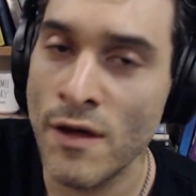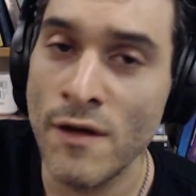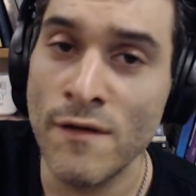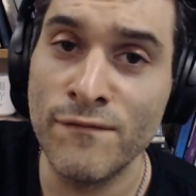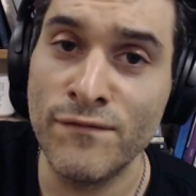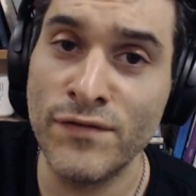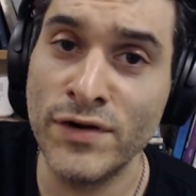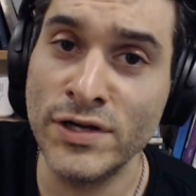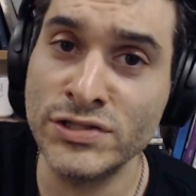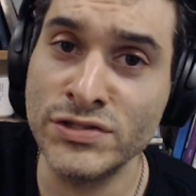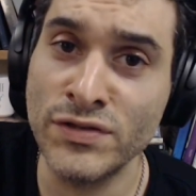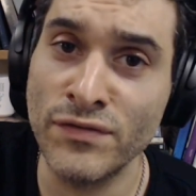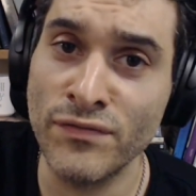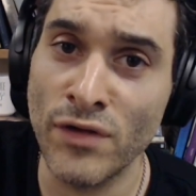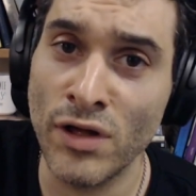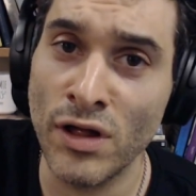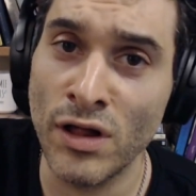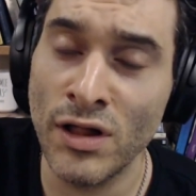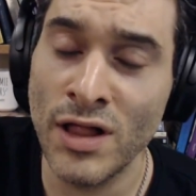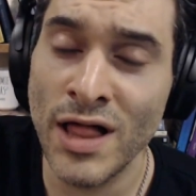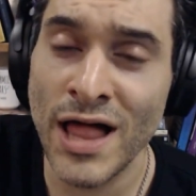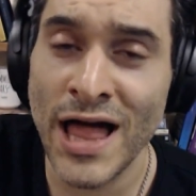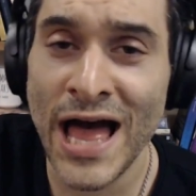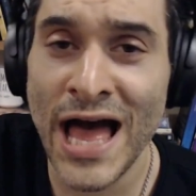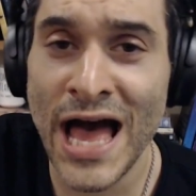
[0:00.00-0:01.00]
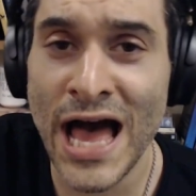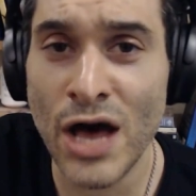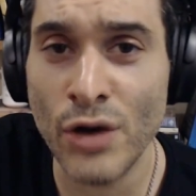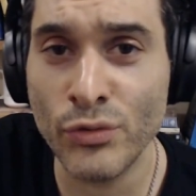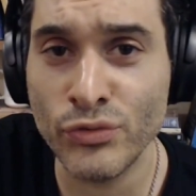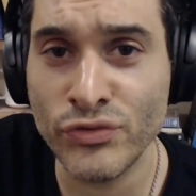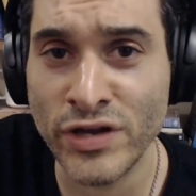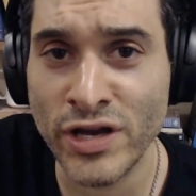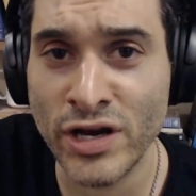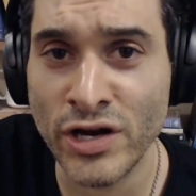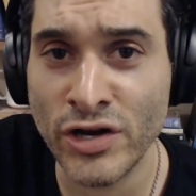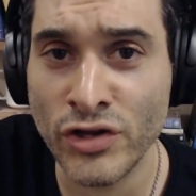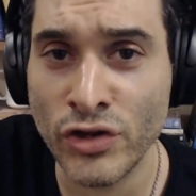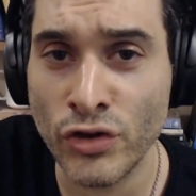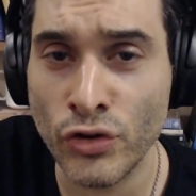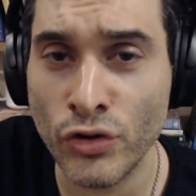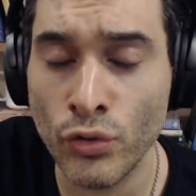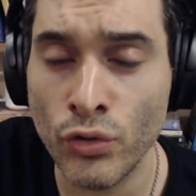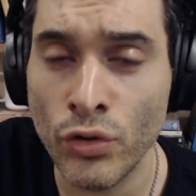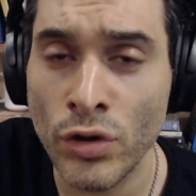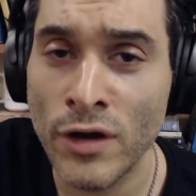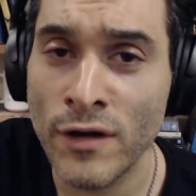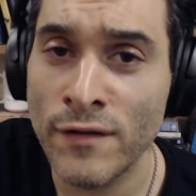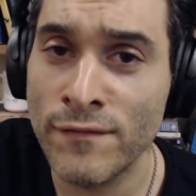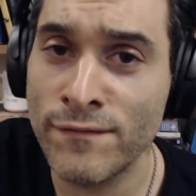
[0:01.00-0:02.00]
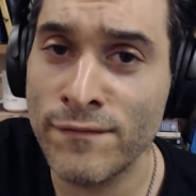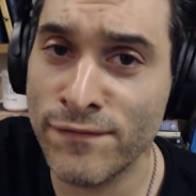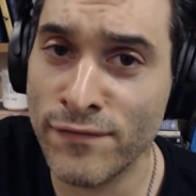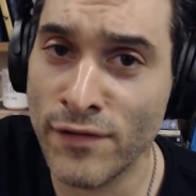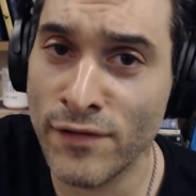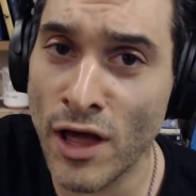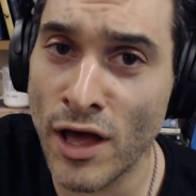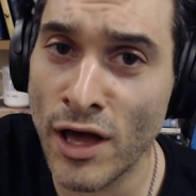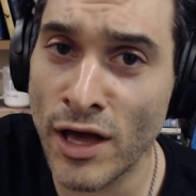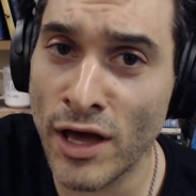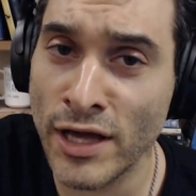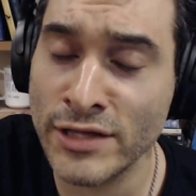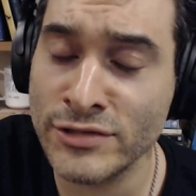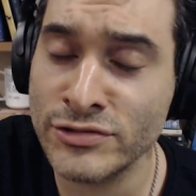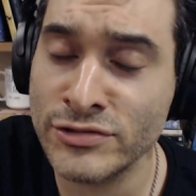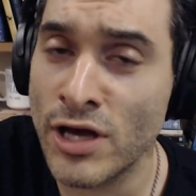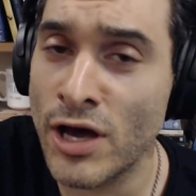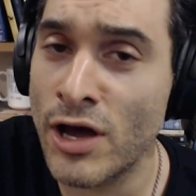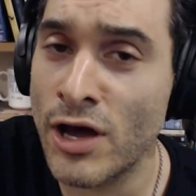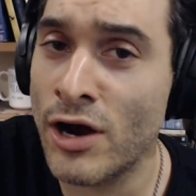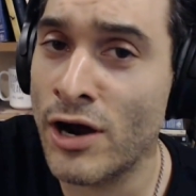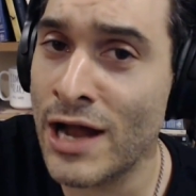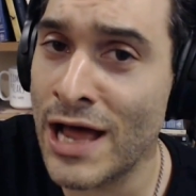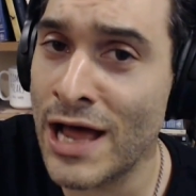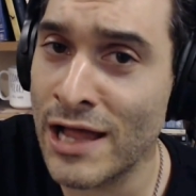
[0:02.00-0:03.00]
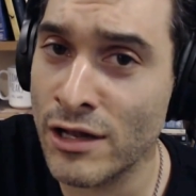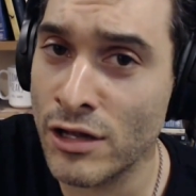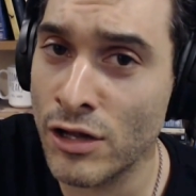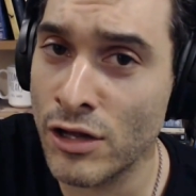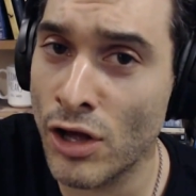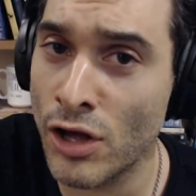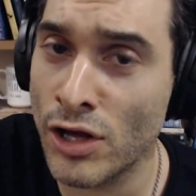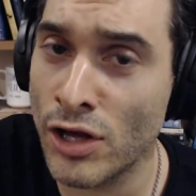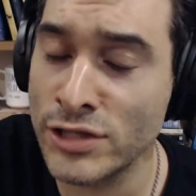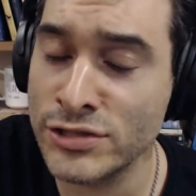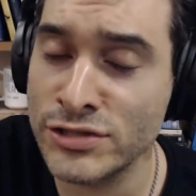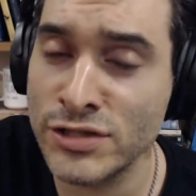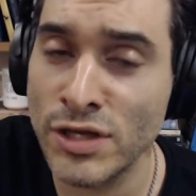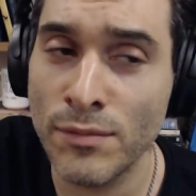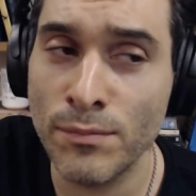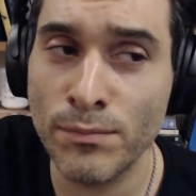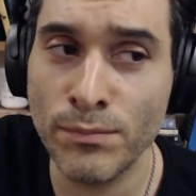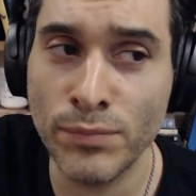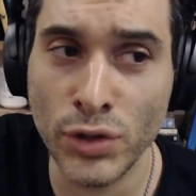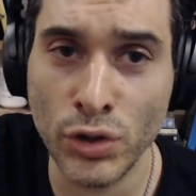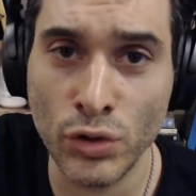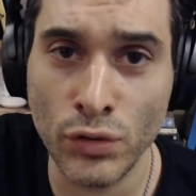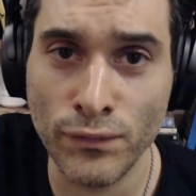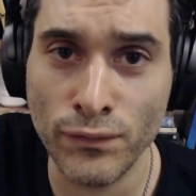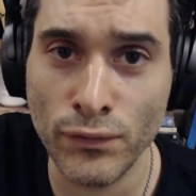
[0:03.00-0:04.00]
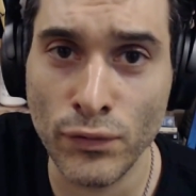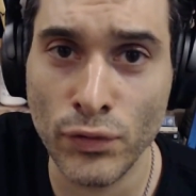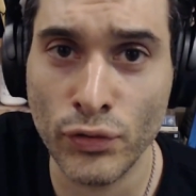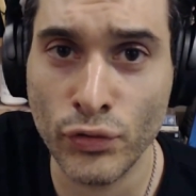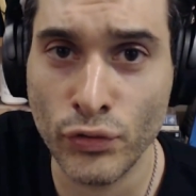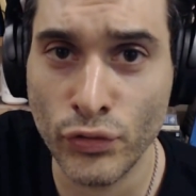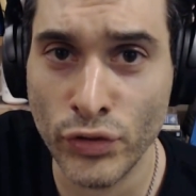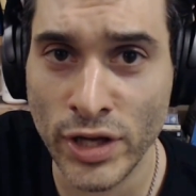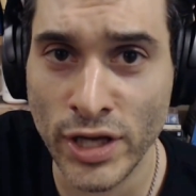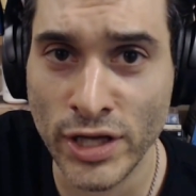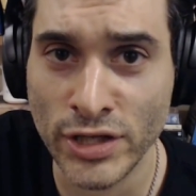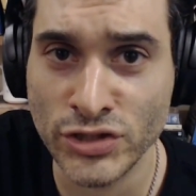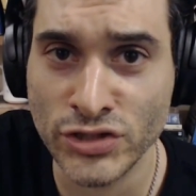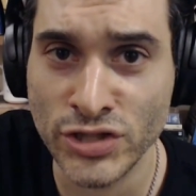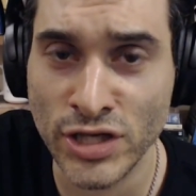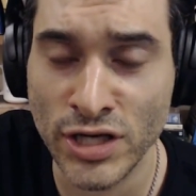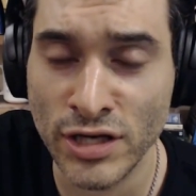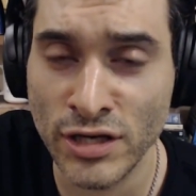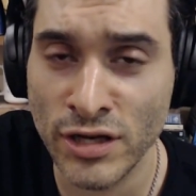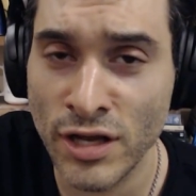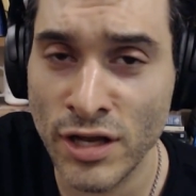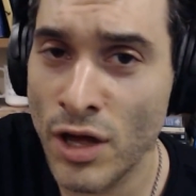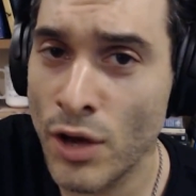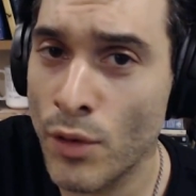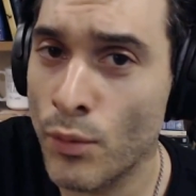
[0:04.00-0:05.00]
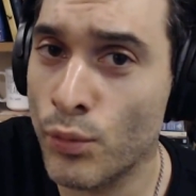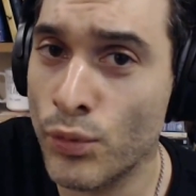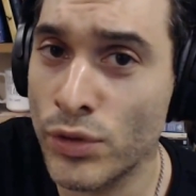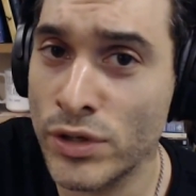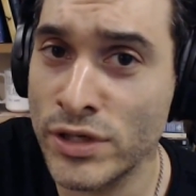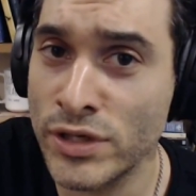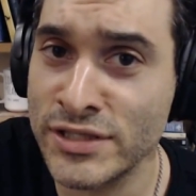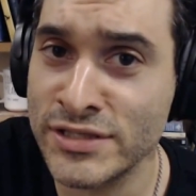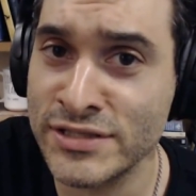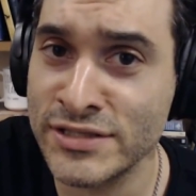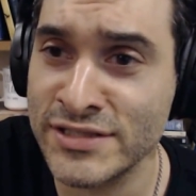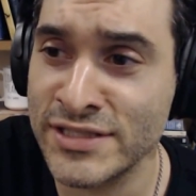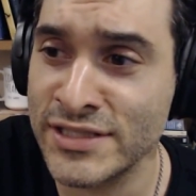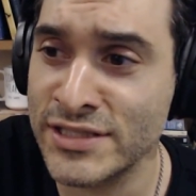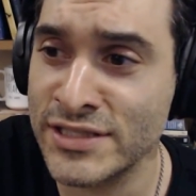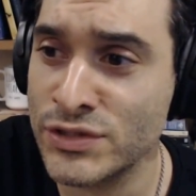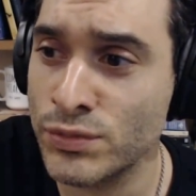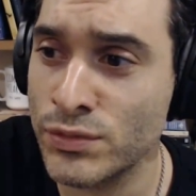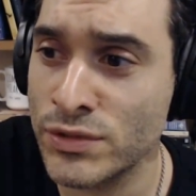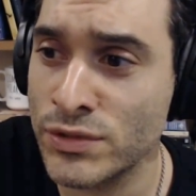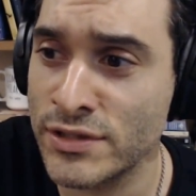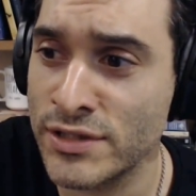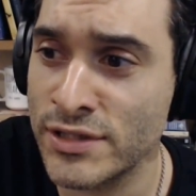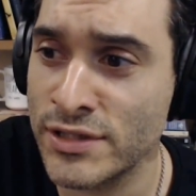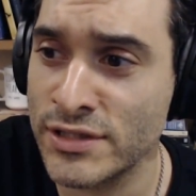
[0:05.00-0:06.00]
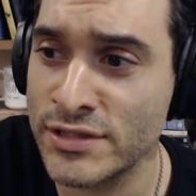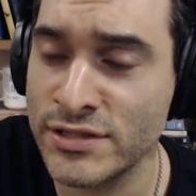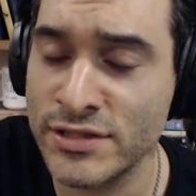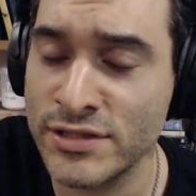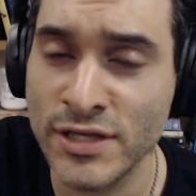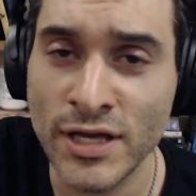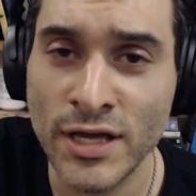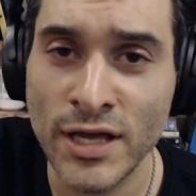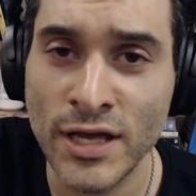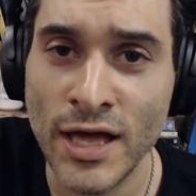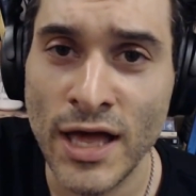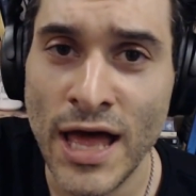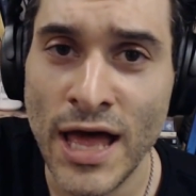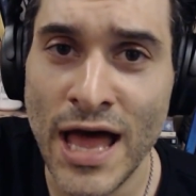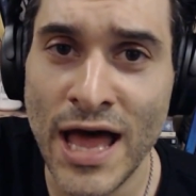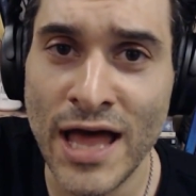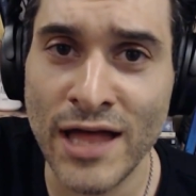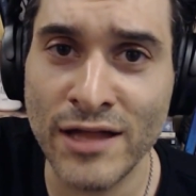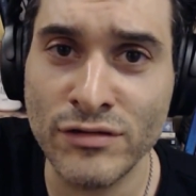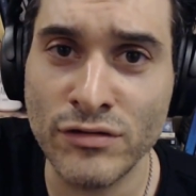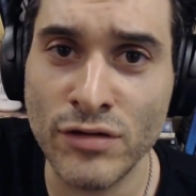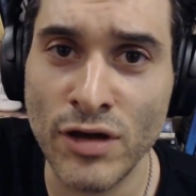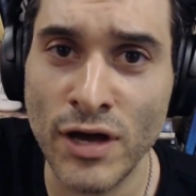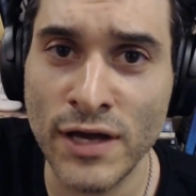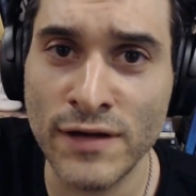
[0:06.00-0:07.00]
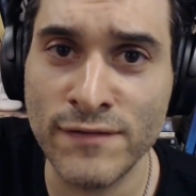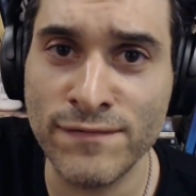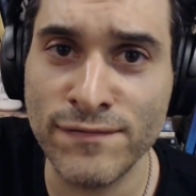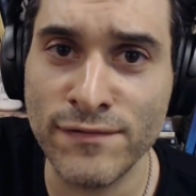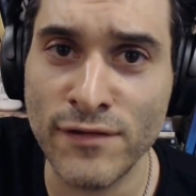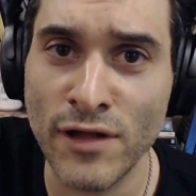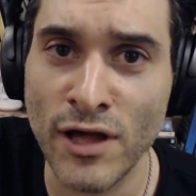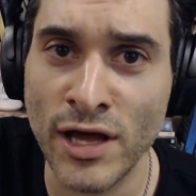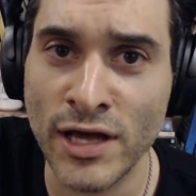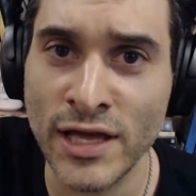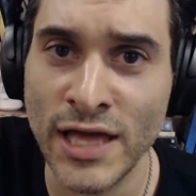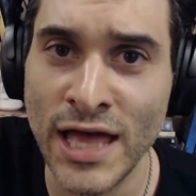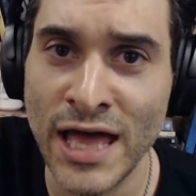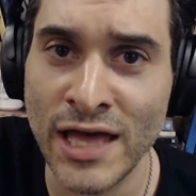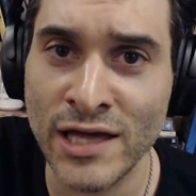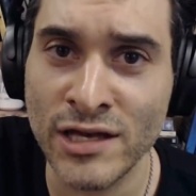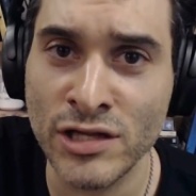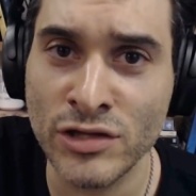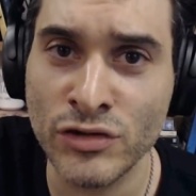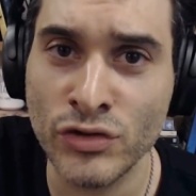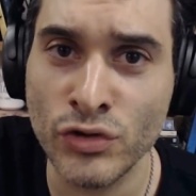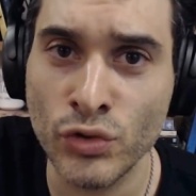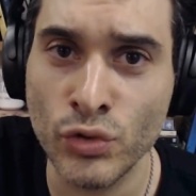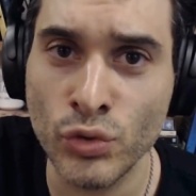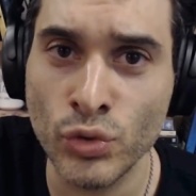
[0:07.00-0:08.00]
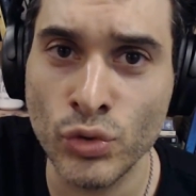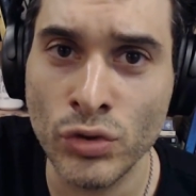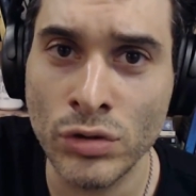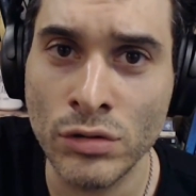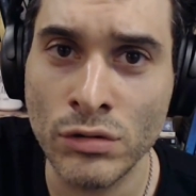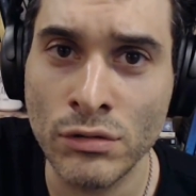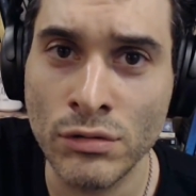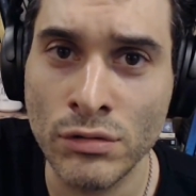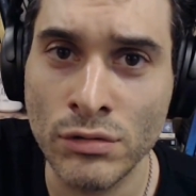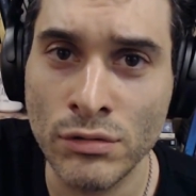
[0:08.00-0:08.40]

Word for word: First of all, how dare you? Flies are Allah's beautiful creation. What is this with this anti fly attitude?